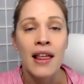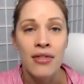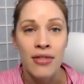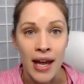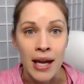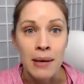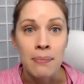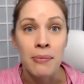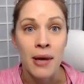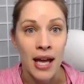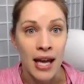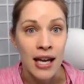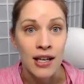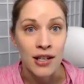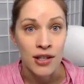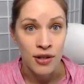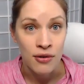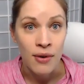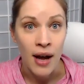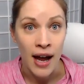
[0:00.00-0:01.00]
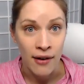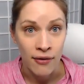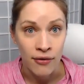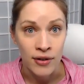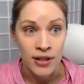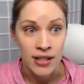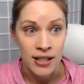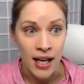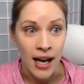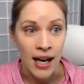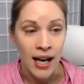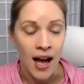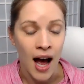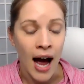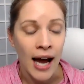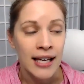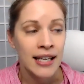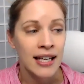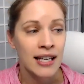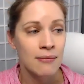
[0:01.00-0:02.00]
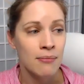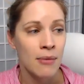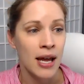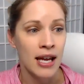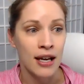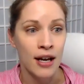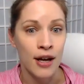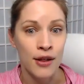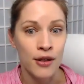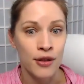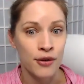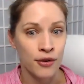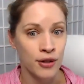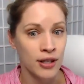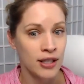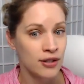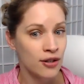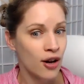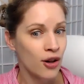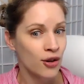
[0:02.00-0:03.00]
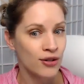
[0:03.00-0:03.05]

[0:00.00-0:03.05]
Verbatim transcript: they pay you every day i can make $30